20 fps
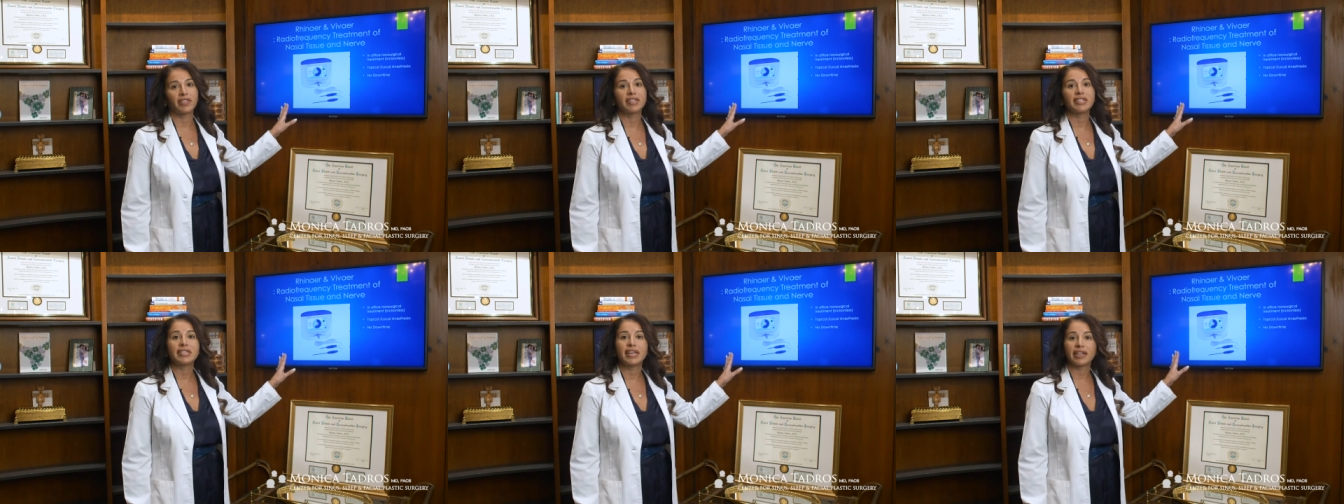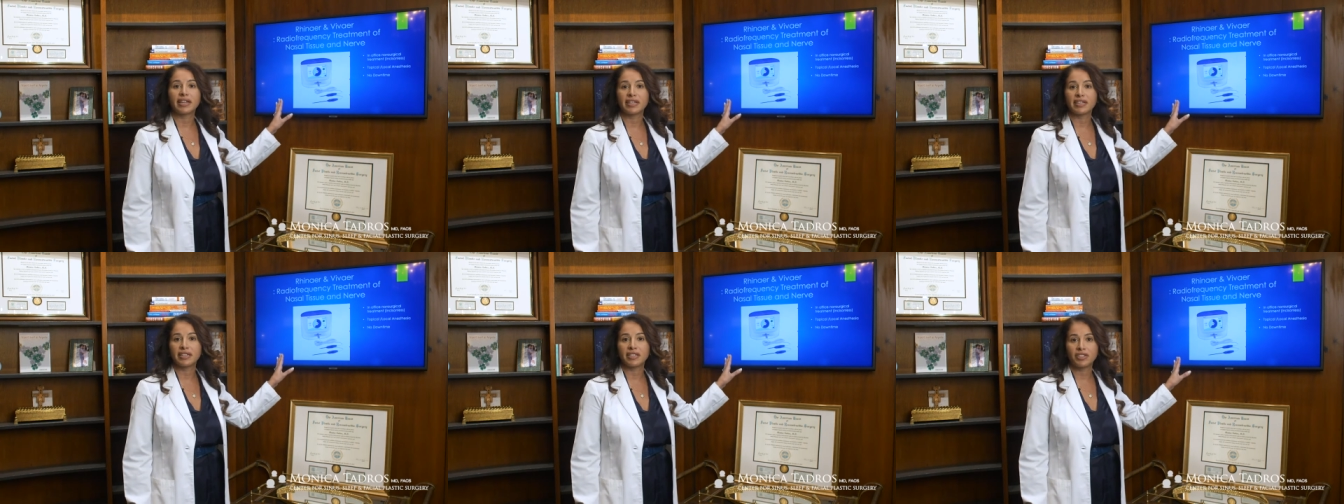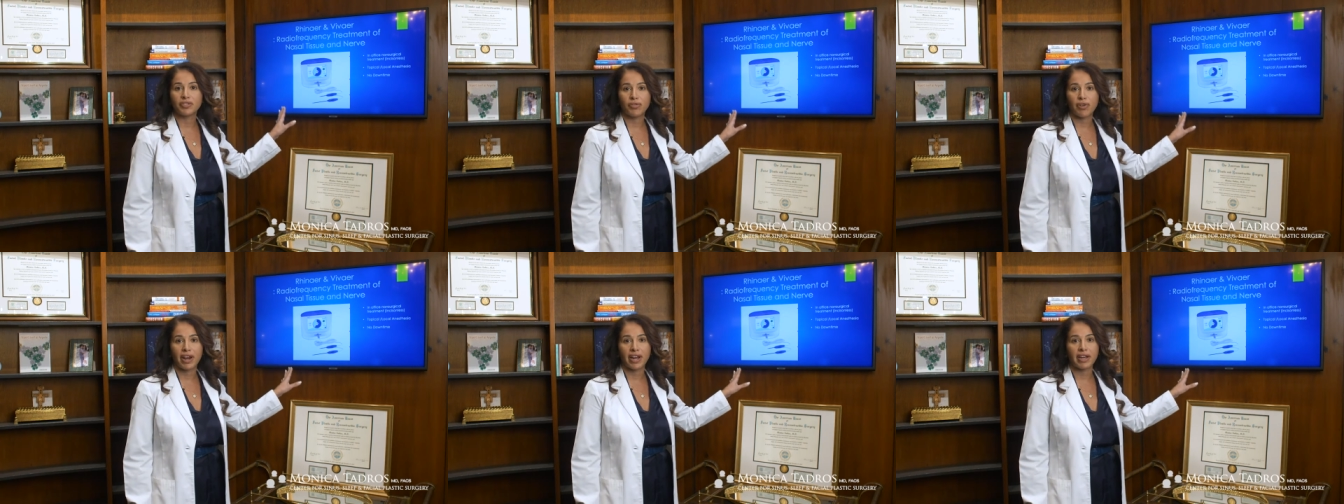and the second
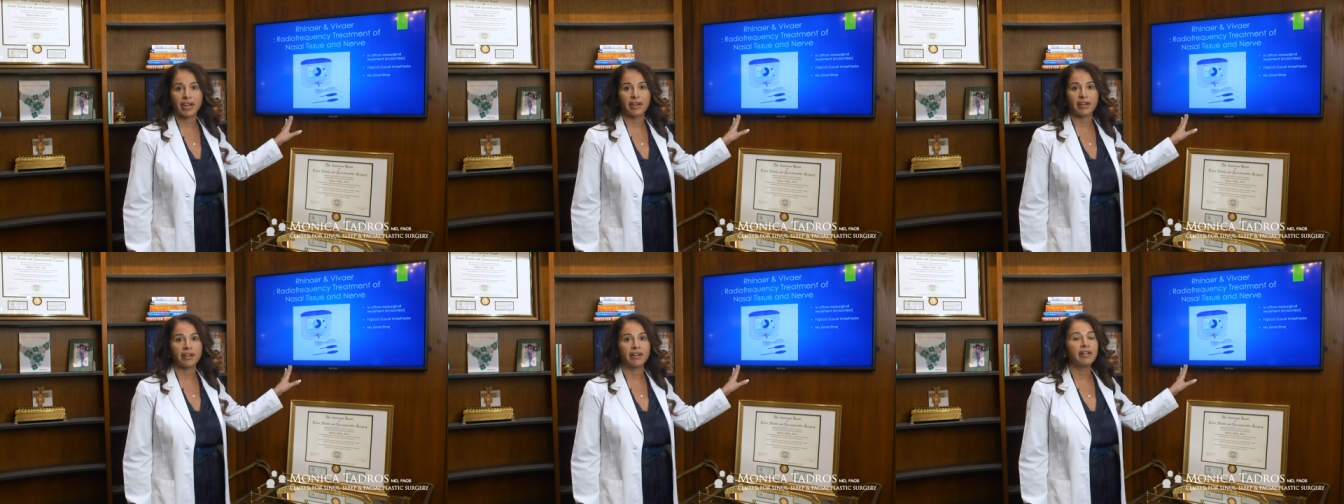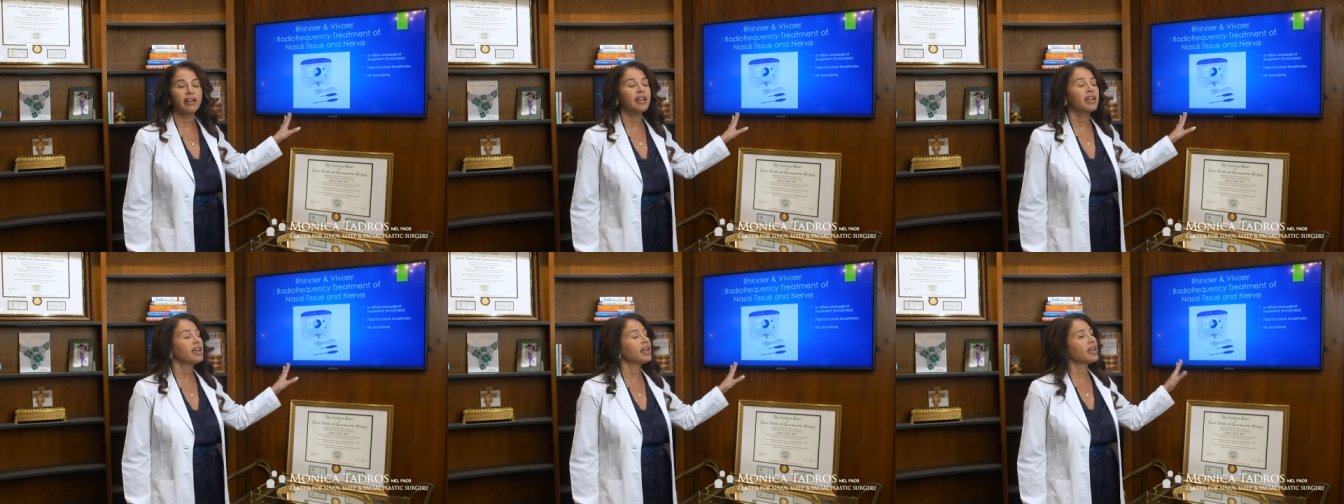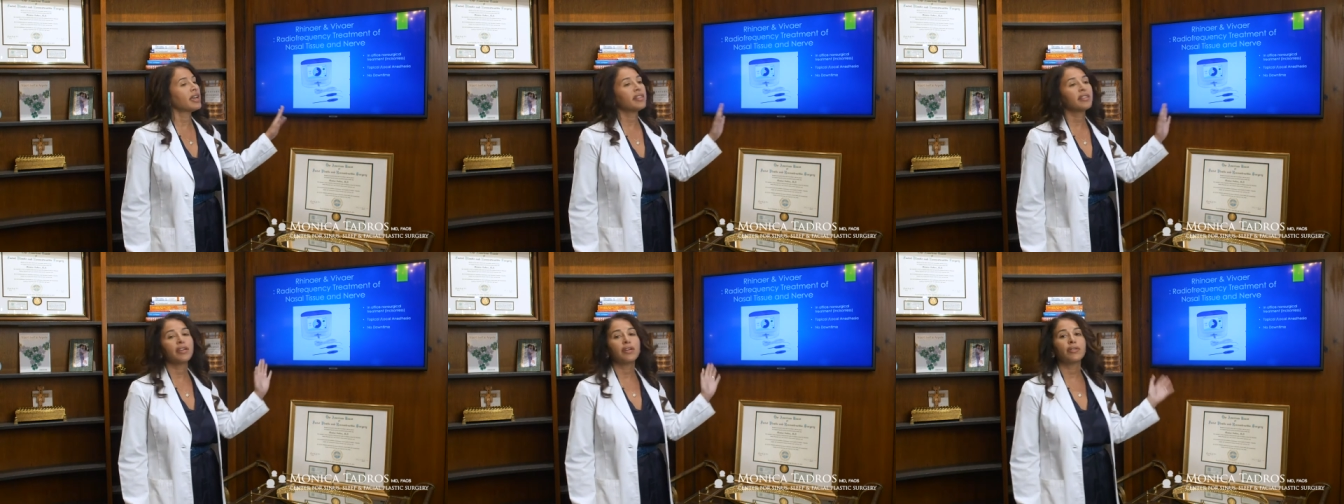is RhinAer.
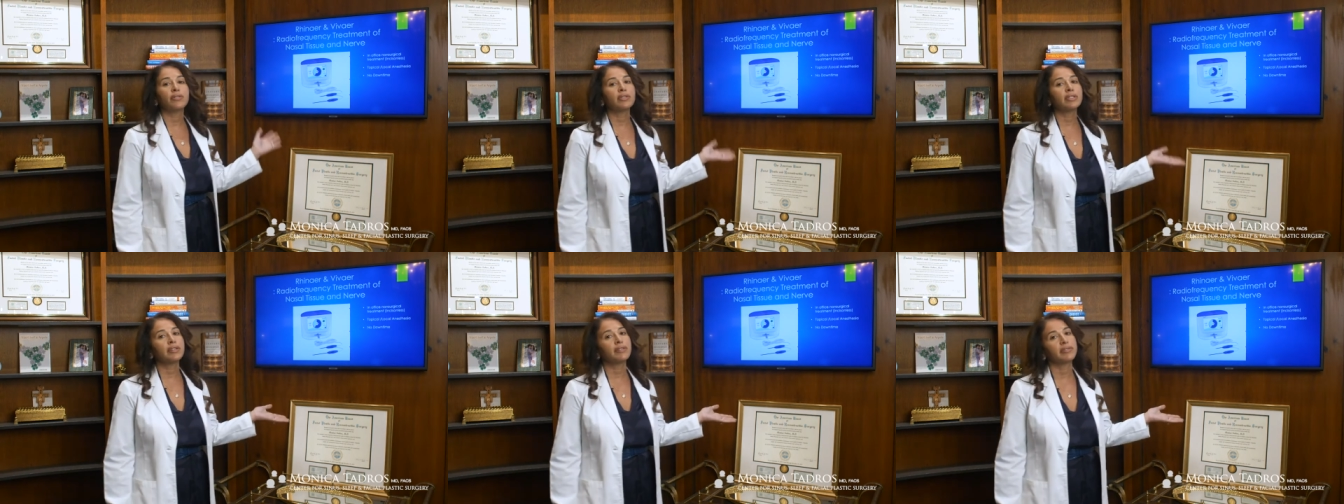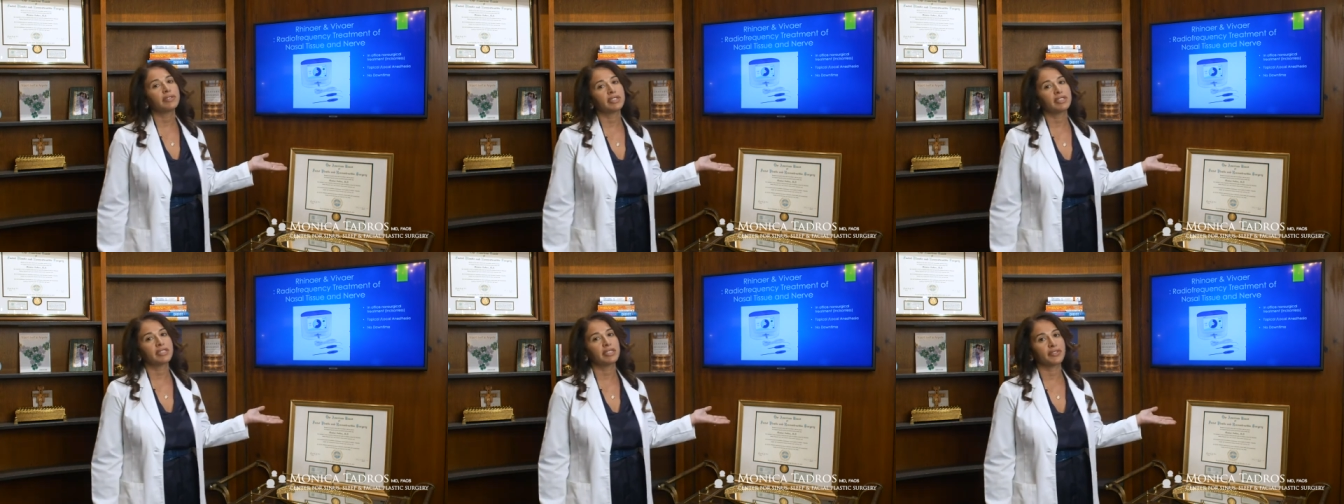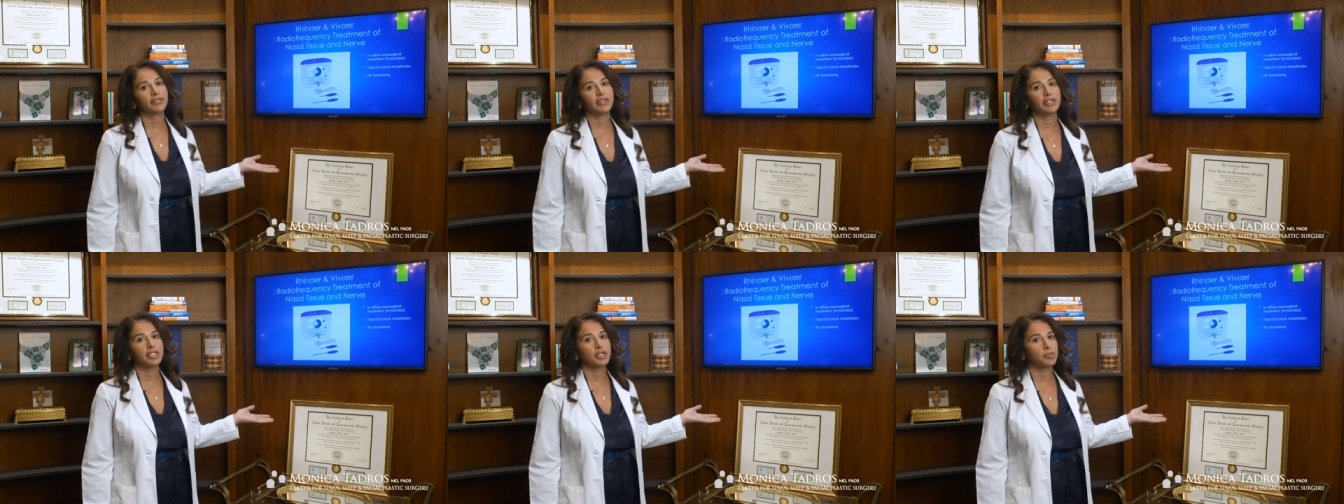And the only real
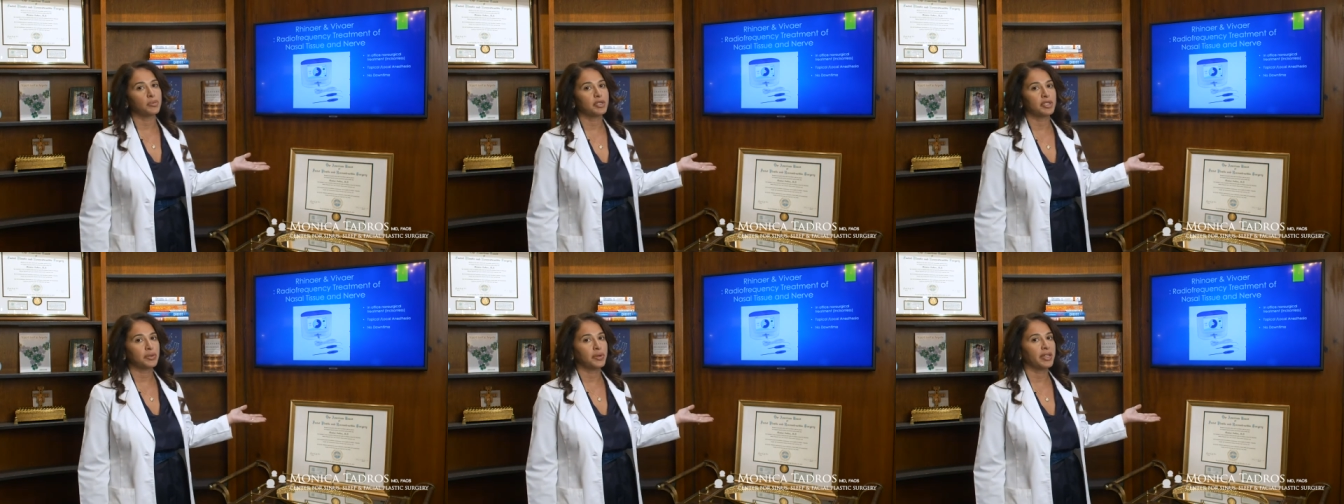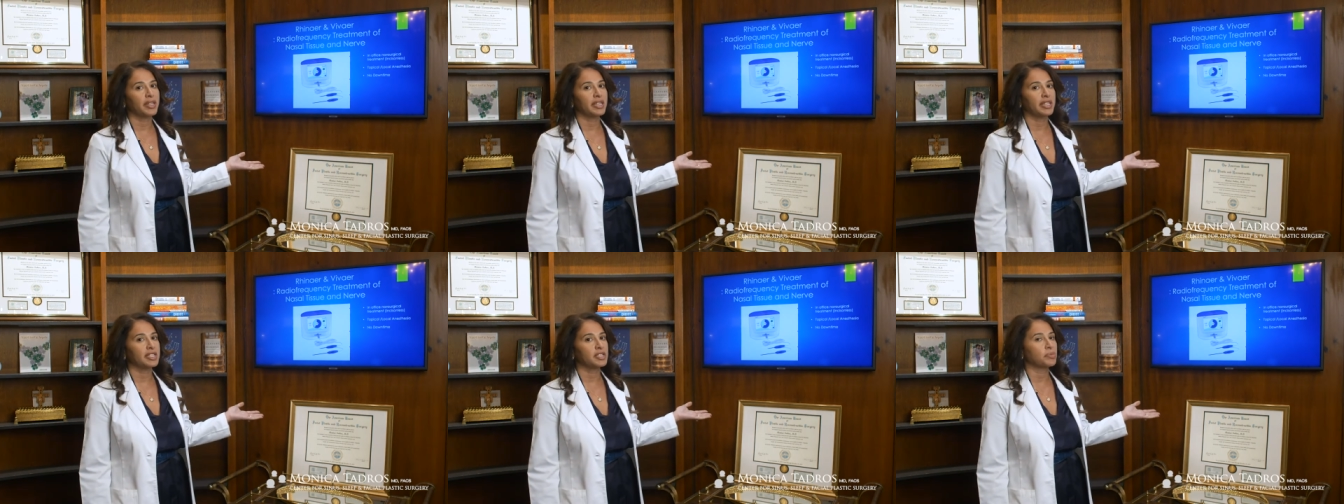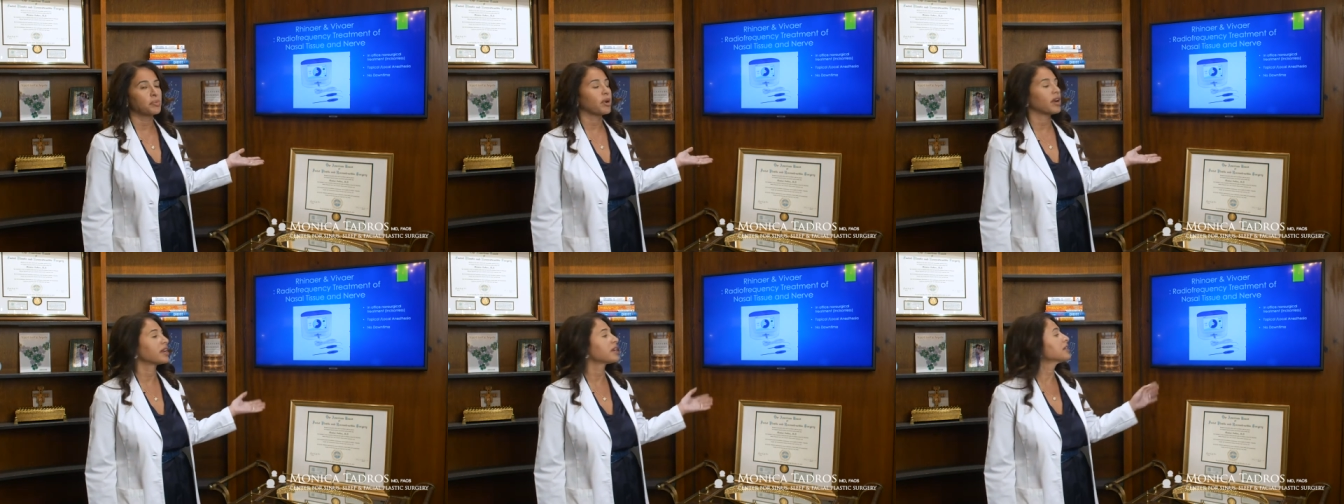difference between
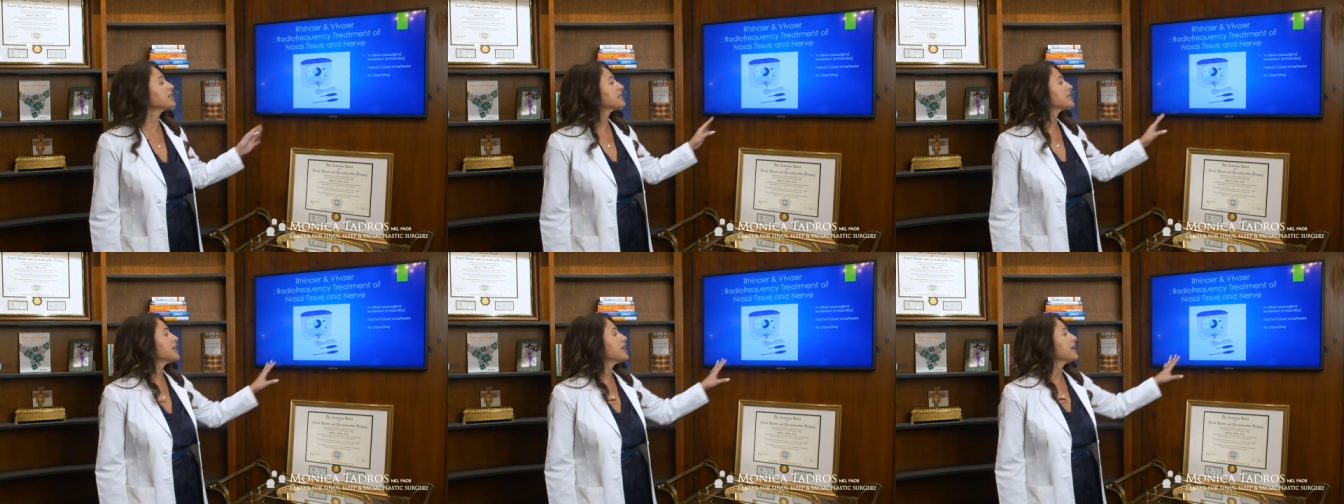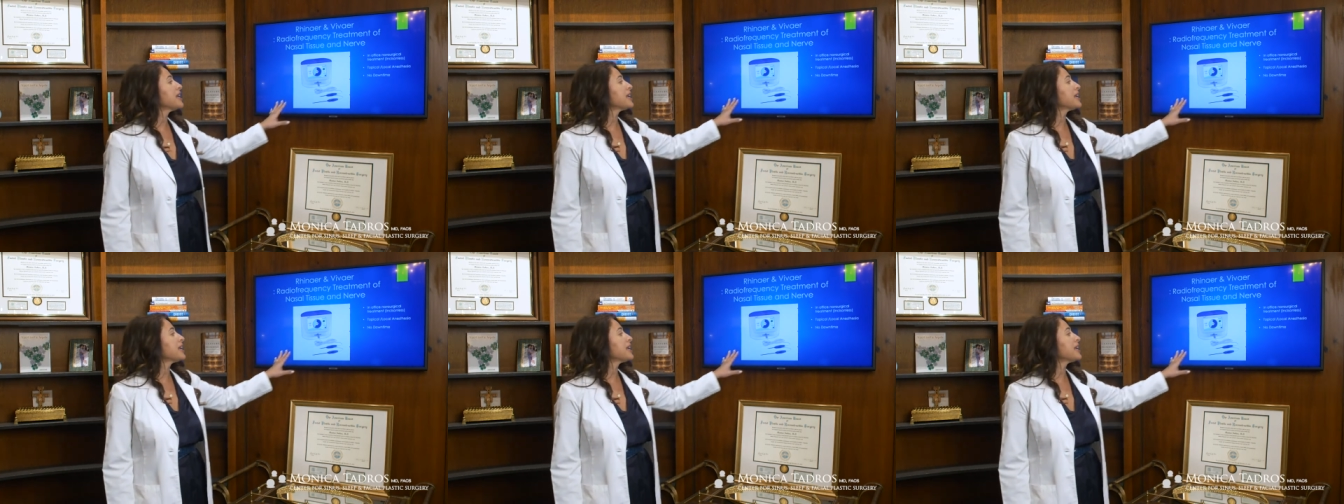these products